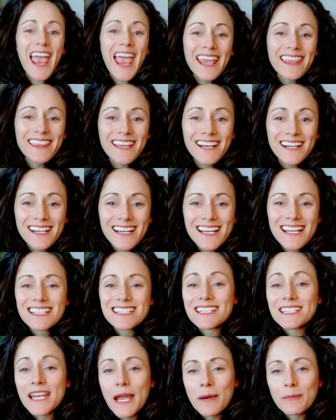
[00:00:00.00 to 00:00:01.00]
Hey there,
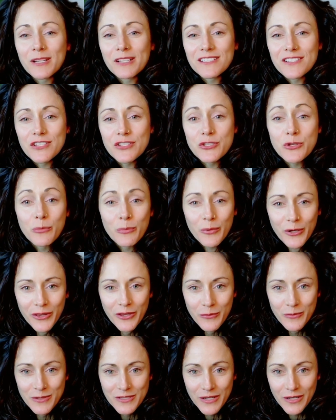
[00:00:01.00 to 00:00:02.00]
today I'm going to teach you
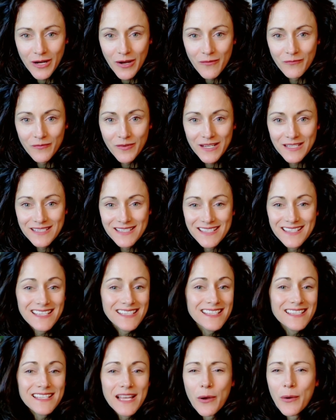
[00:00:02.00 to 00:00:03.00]
breathing with circumference. This
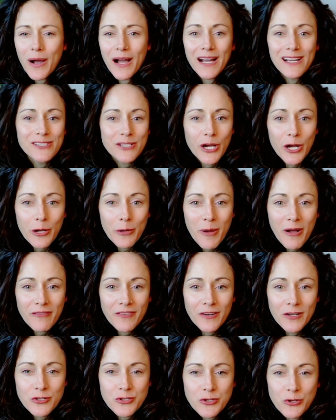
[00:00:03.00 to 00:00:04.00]
is how I talk about
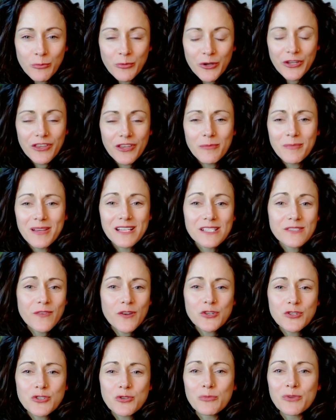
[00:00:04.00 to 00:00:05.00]
functional breathing because
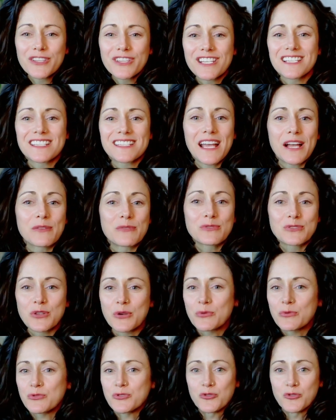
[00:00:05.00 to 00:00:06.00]
functional breathing sounds
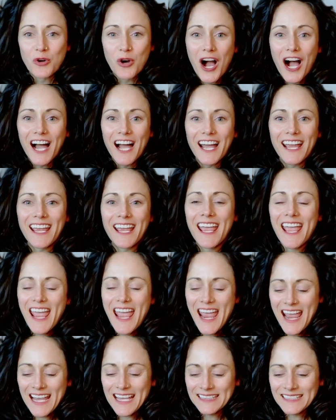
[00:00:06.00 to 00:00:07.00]
so dry.
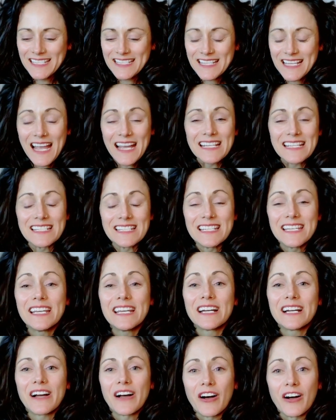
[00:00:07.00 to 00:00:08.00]
And this
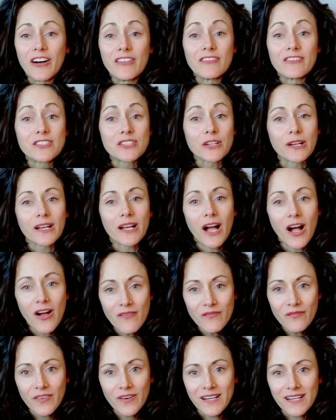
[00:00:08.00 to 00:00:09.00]
idea of
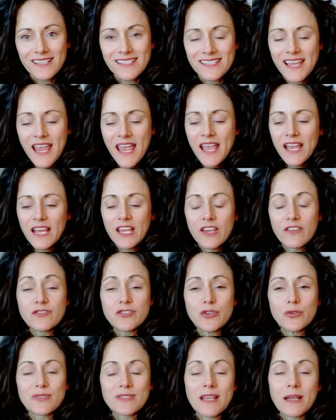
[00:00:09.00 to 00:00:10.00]
circumference gives
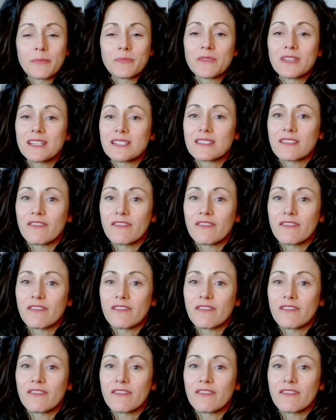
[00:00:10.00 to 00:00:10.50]
you something to